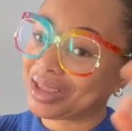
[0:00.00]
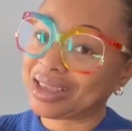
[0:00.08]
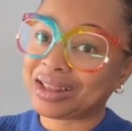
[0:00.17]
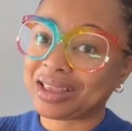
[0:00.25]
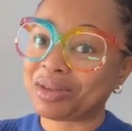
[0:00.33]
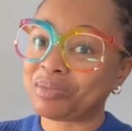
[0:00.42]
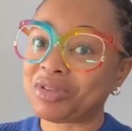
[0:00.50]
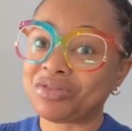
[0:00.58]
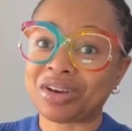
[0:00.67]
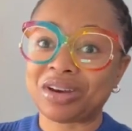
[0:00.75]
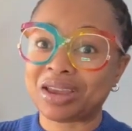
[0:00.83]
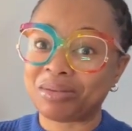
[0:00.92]
it can be
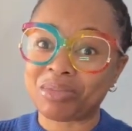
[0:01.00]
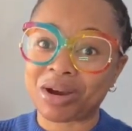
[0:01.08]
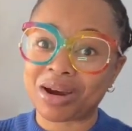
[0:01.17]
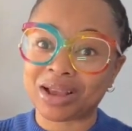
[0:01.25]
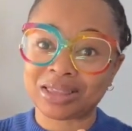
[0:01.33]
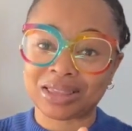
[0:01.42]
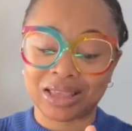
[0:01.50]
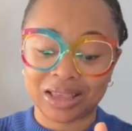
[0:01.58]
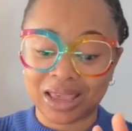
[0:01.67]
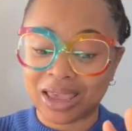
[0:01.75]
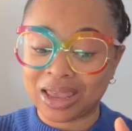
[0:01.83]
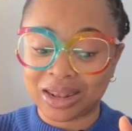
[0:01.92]
very embarrassing,
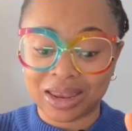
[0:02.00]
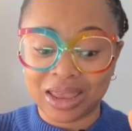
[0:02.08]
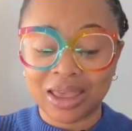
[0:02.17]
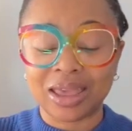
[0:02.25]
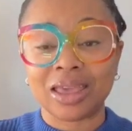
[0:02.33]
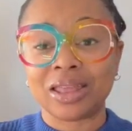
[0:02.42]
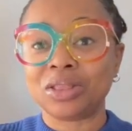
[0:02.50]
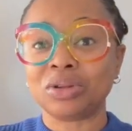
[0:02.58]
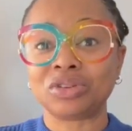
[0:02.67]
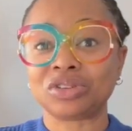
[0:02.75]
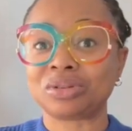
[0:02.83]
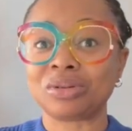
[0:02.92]
and they'll
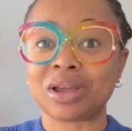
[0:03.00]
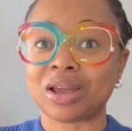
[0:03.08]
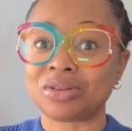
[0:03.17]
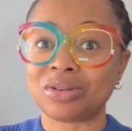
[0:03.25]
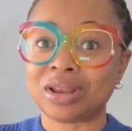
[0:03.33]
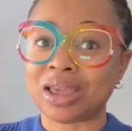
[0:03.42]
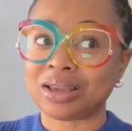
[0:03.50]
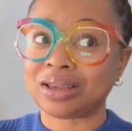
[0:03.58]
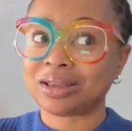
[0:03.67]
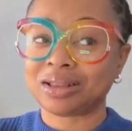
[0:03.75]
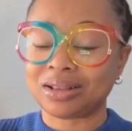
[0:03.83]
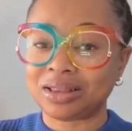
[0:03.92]
just look at you like
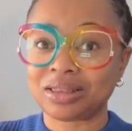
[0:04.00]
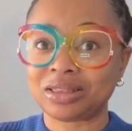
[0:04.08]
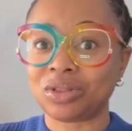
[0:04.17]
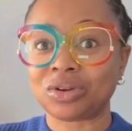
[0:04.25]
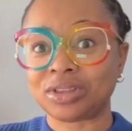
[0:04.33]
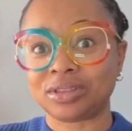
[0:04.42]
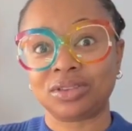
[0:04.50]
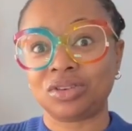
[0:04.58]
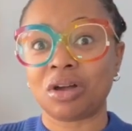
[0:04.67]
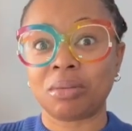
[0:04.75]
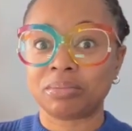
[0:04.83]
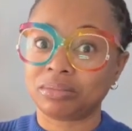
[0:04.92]
this nurse is
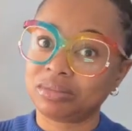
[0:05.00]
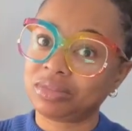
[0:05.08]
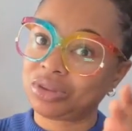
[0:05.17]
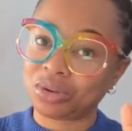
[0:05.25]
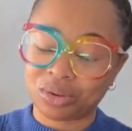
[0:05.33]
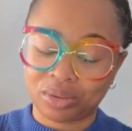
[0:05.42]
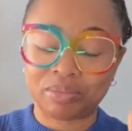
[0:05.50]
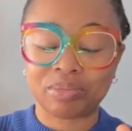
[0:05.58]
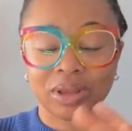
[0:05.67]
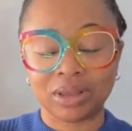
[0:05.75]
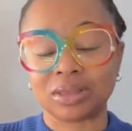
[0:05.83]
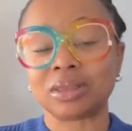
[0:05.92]
dumb. So
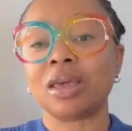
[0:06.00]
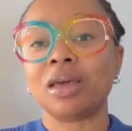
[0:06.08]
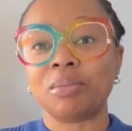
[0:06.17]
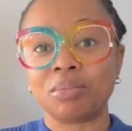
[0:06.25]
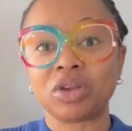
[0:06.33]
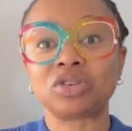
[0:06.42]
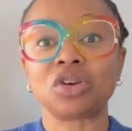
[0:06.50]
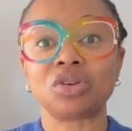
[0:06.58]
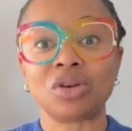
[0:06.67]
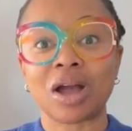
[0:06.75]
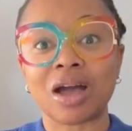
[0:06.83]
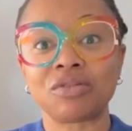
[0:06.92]
please make sure
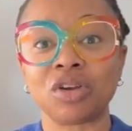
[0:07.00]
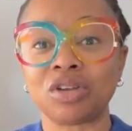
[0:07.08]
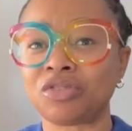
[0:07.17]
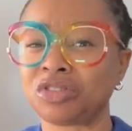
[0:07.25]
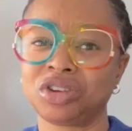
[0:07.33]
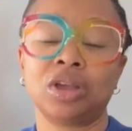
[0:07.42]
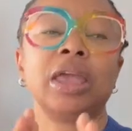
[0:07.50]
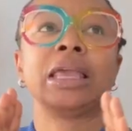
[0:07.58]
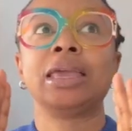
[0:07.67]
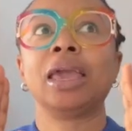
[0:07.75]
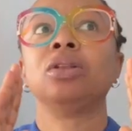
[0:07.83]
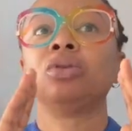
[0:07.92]
you have your information.
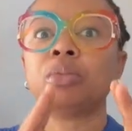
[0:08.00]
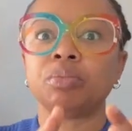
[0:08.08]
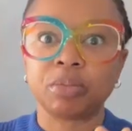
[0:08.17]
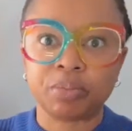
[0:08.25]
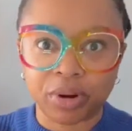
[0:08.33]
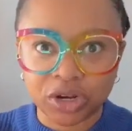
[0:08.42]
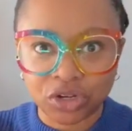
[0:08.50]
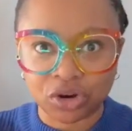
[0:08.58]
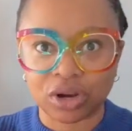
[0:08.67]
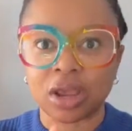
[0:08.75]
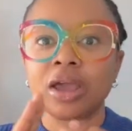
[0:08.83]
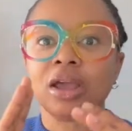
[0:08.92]
Again, don't be
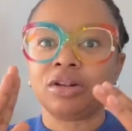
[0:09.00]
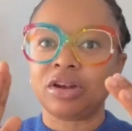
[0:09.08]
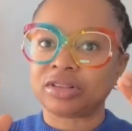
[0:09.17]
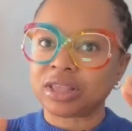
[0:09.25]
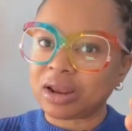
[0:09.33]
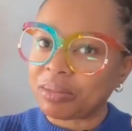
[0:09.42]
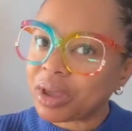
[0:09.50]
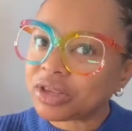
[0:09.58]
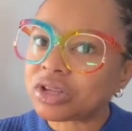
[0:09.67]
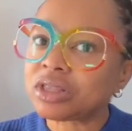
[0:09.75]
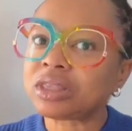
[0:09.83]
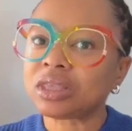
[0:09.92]
pressured. There's an
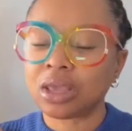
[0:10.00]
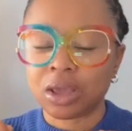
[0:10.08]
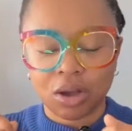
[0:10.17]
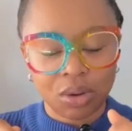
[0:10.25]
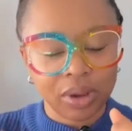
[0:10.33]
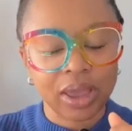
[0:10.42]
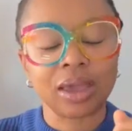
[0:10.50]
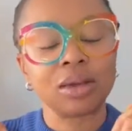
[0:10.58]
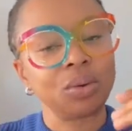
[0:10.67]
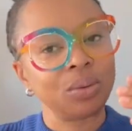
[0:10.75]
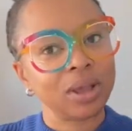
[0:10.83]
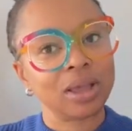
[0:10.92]
emergency. Okay,
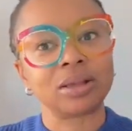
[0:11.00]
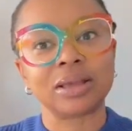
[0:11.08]
we